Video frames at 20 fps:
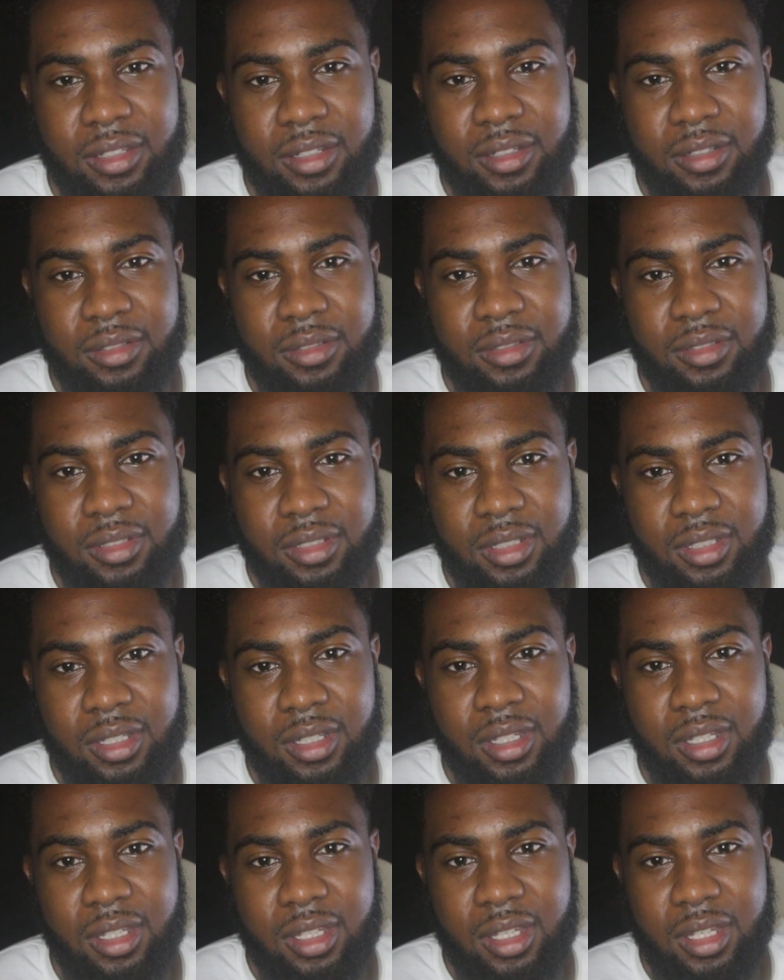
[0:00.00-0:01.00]
you know,
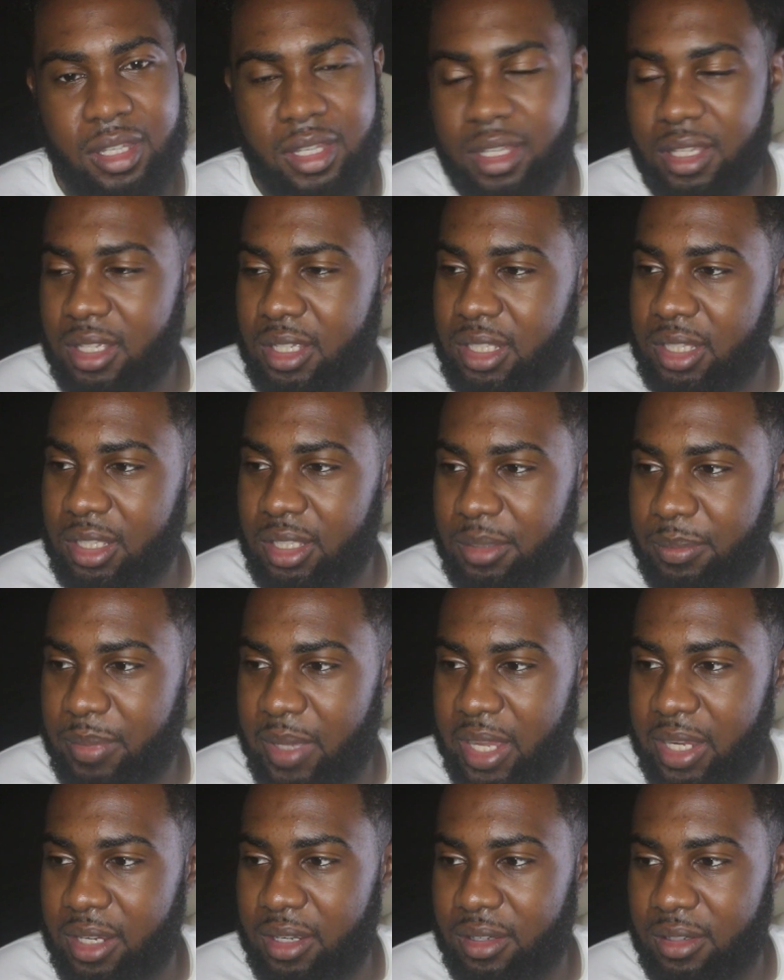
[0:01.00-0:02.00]
look
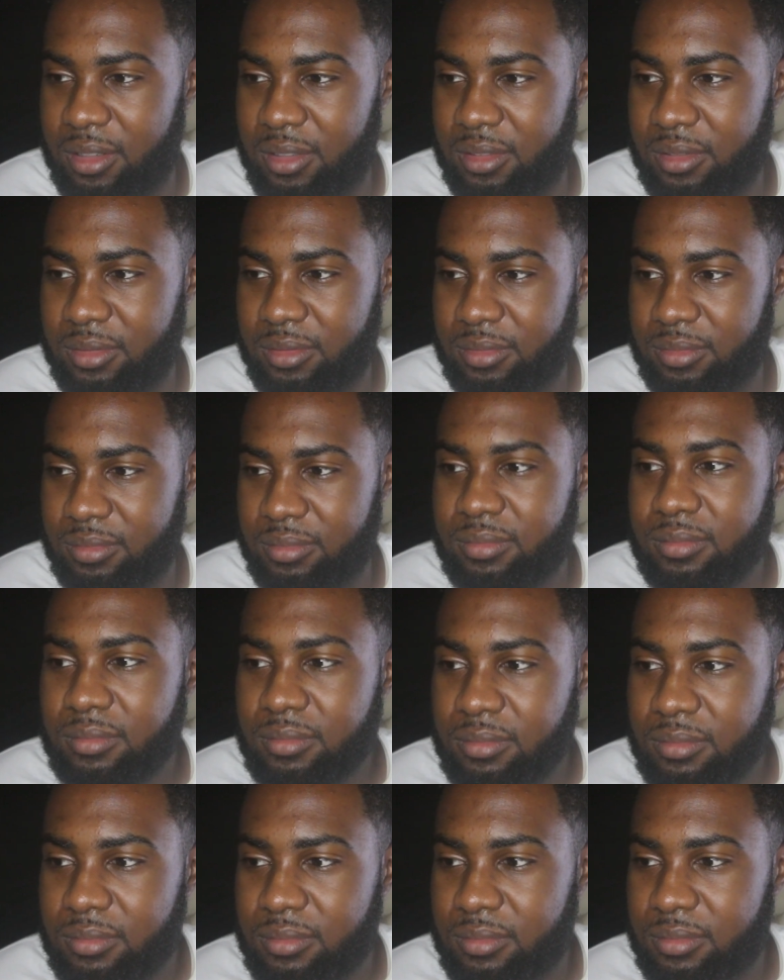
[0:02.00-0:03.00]
back on
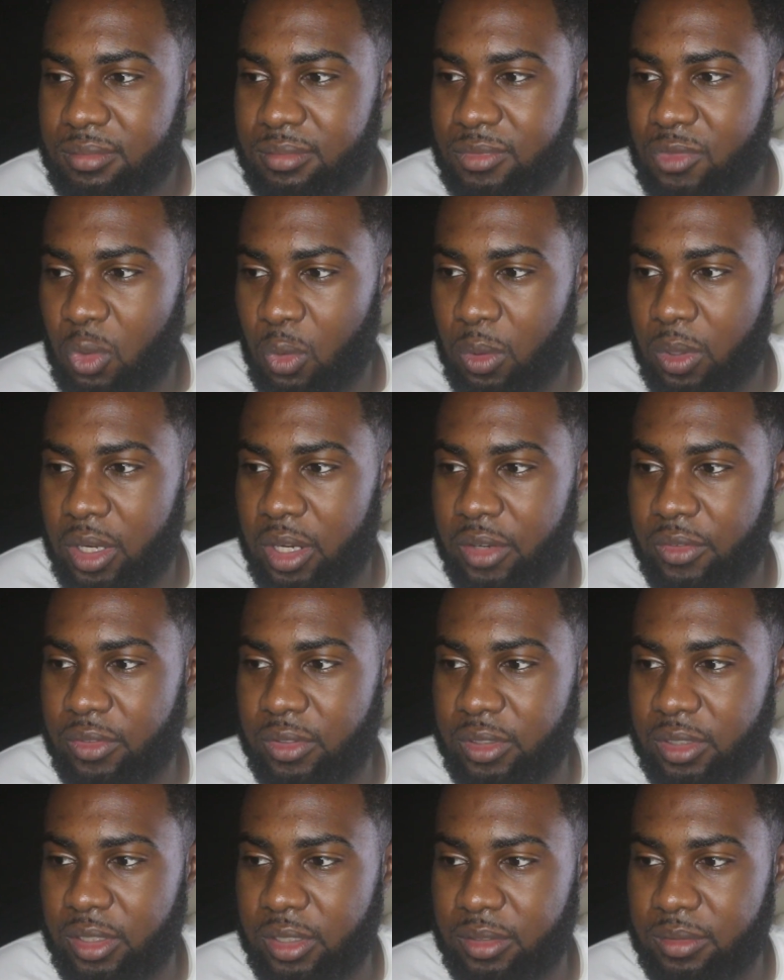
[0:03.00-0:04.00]
or
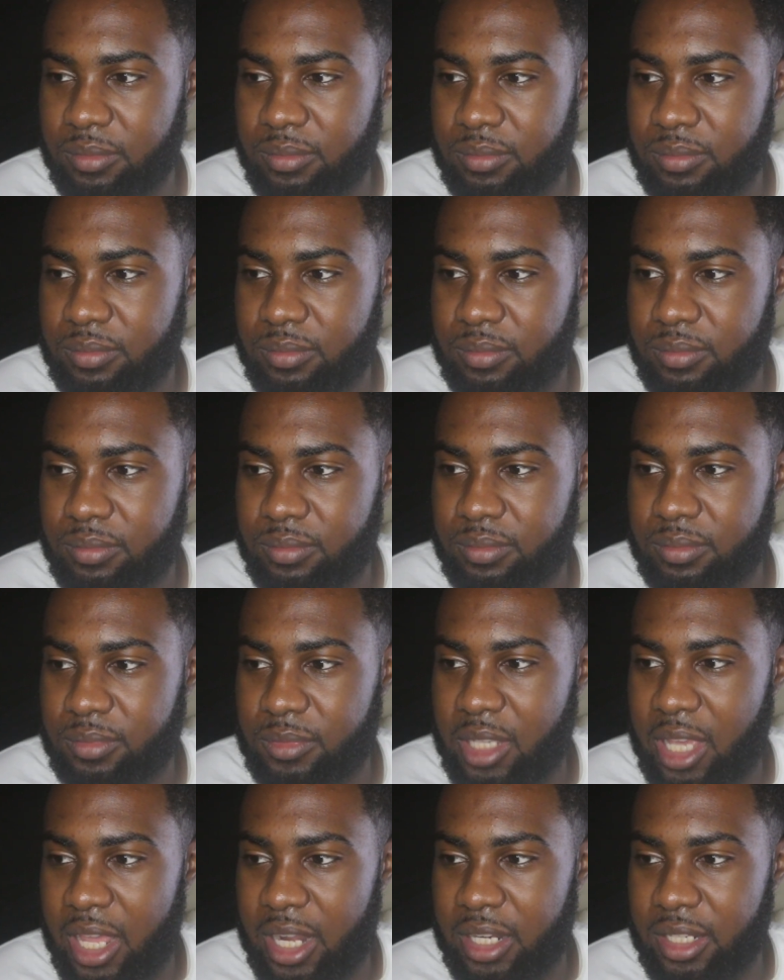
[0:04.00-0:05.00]
whatever and
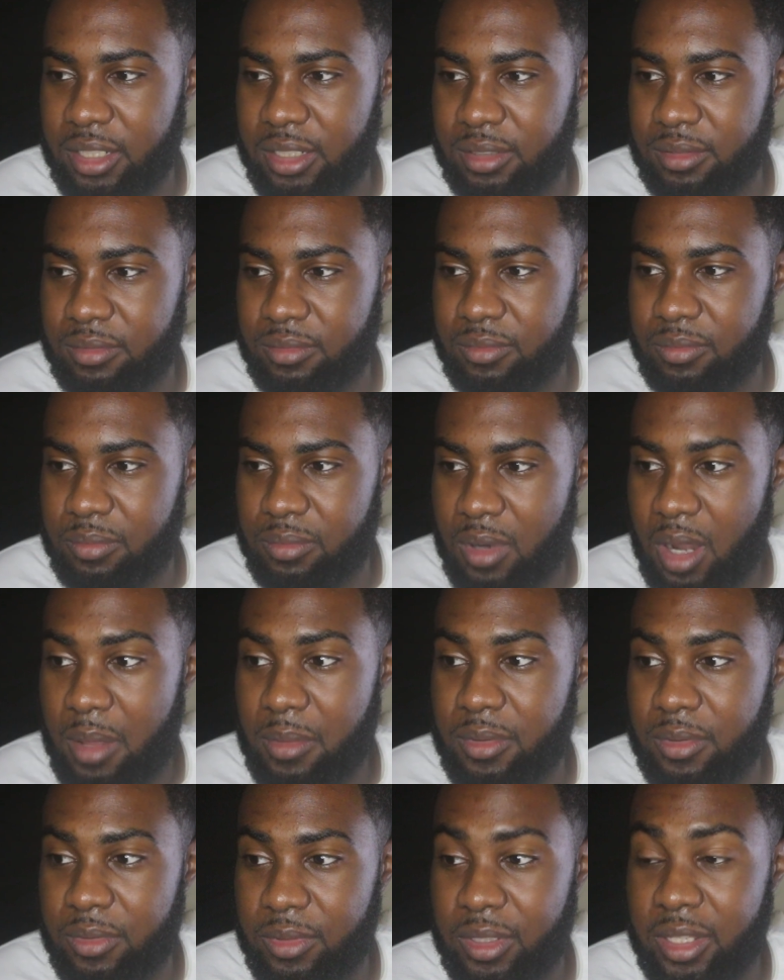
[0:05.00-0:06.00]
kind of
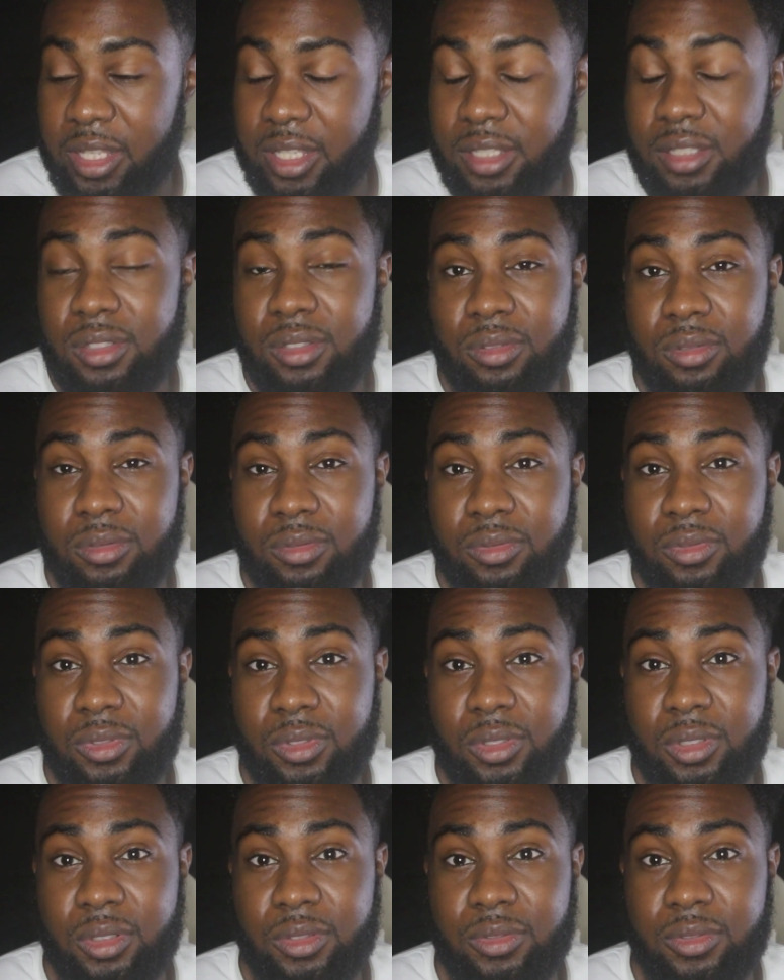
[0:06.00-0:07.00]
probably relate to
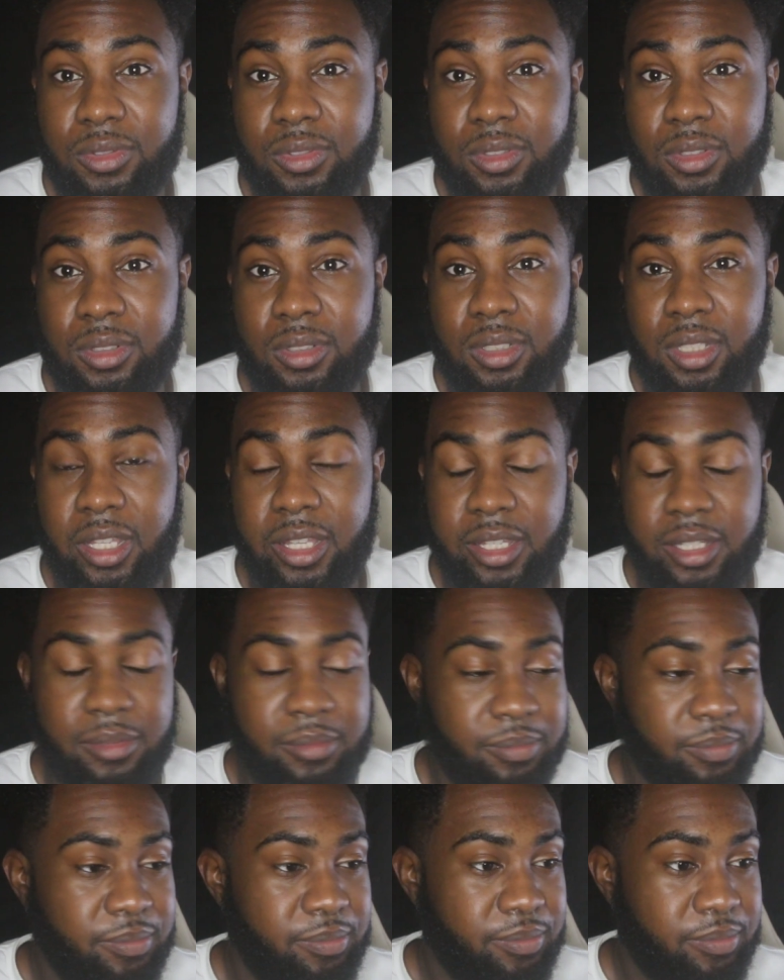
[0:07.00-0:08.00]
forever. Like,
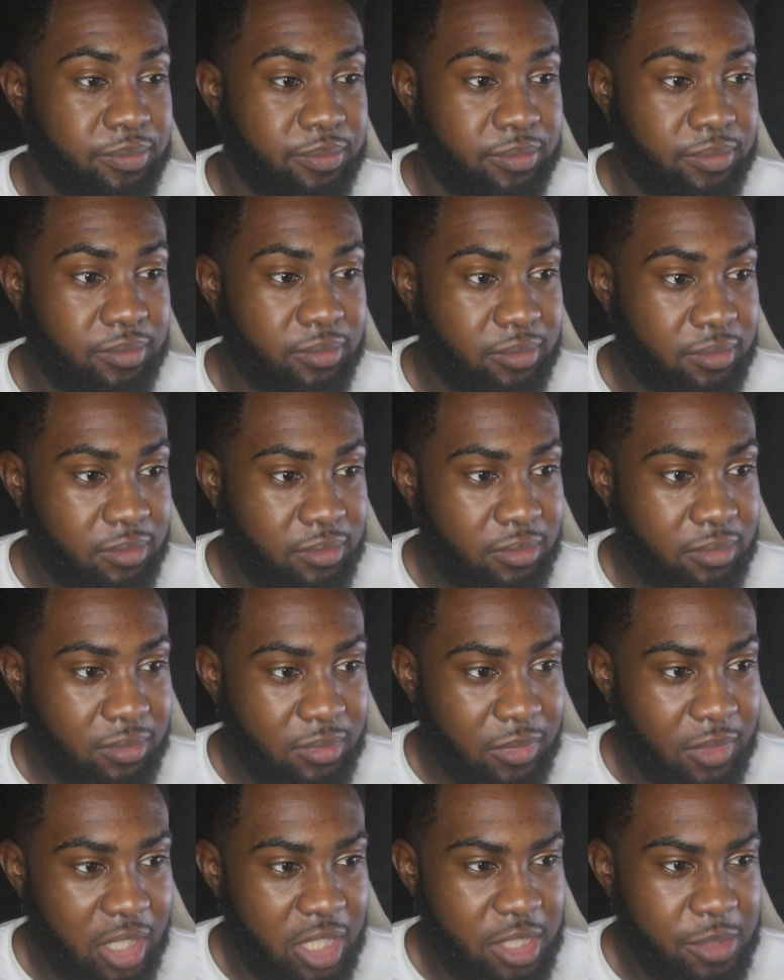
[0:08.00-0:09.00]

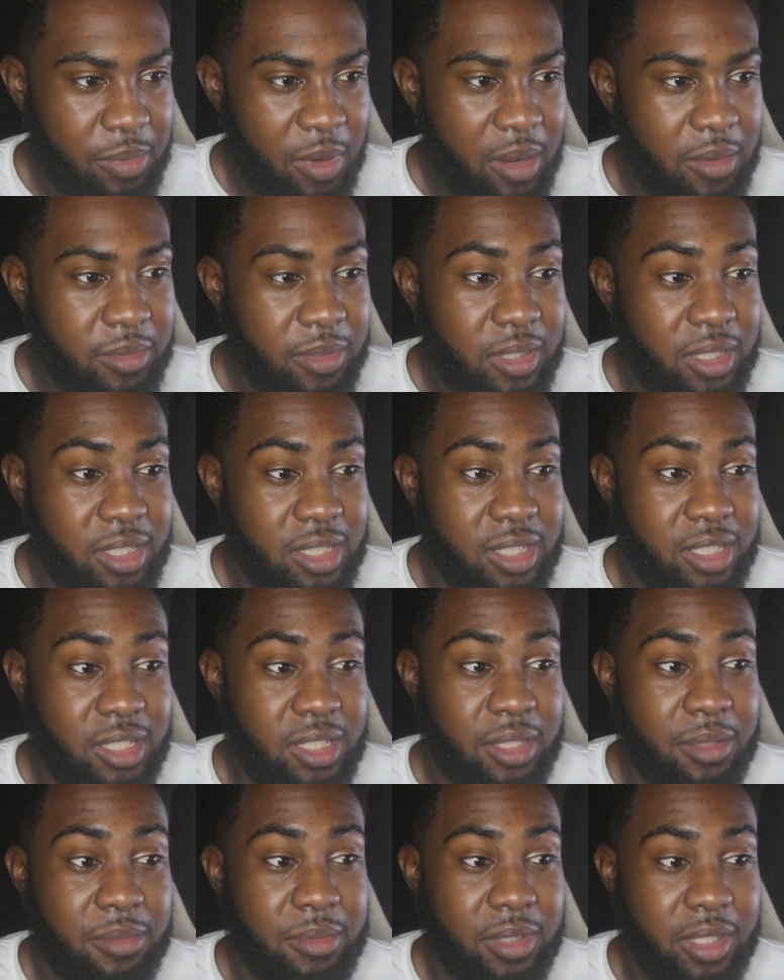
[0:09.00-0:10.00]
it's probably because it's
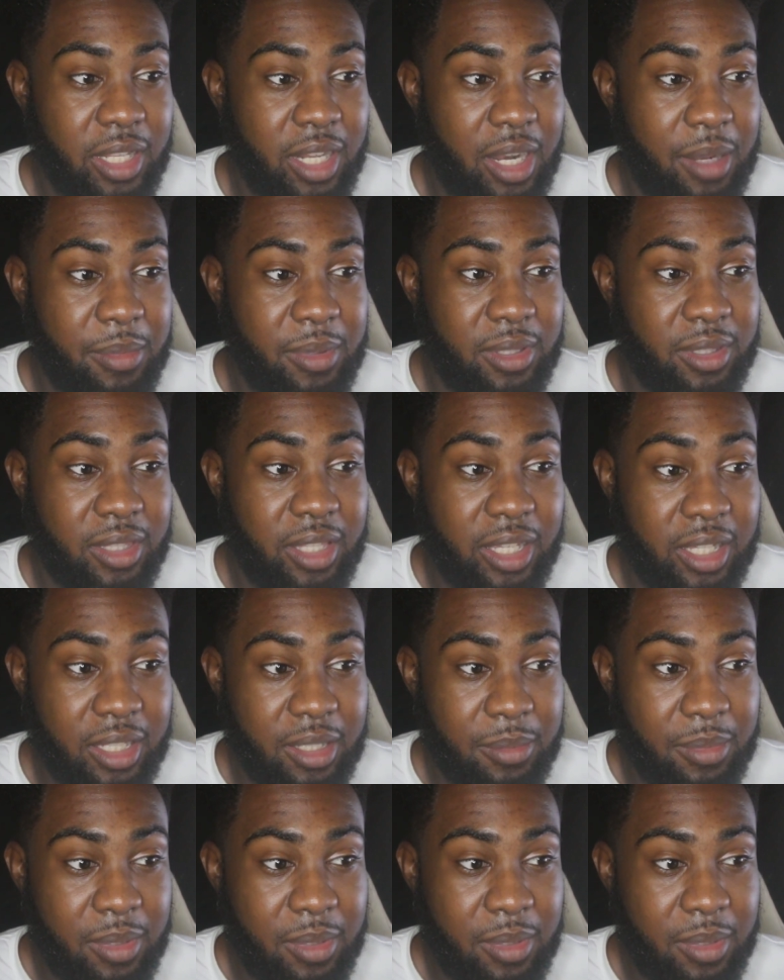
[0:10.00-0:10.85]
something that I've been thinking